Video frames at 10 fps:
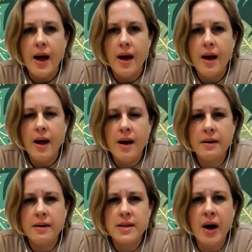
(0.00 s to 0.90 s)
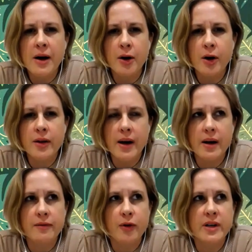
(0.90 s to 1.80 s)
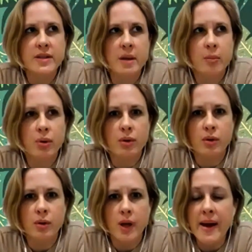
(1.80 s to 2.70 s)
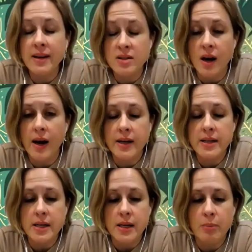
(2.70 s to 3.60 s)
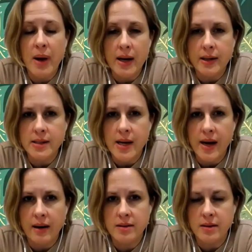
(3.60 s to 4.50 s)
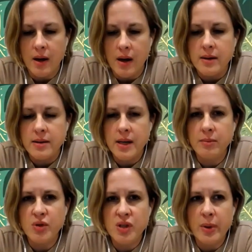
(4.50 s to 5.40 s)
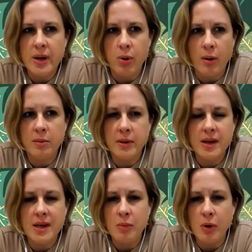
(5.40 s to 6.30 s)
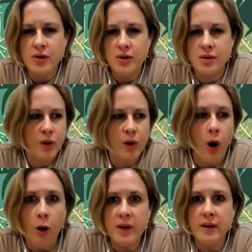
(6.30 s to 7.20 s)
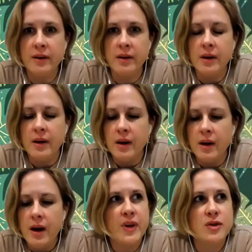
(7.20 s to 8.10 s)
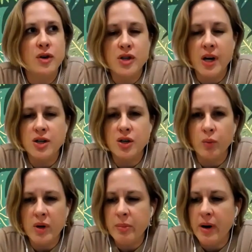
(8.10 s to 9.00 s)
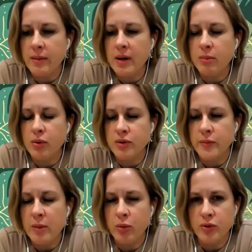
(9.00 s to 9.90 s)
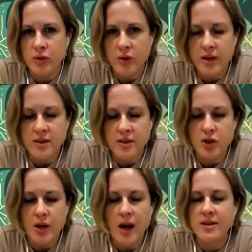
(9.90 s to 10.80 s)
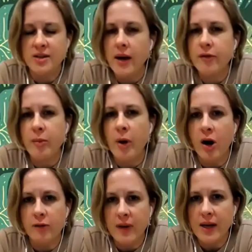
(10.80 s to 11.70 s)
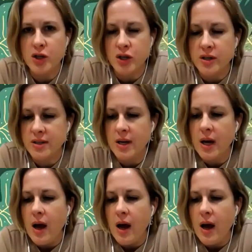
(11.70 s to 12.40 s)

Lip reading: Yeah. And I know that, for example, anxiety and panic attacks seems to be probably the most common association with perimenopausal, menopausal transition, aside from hot flushes.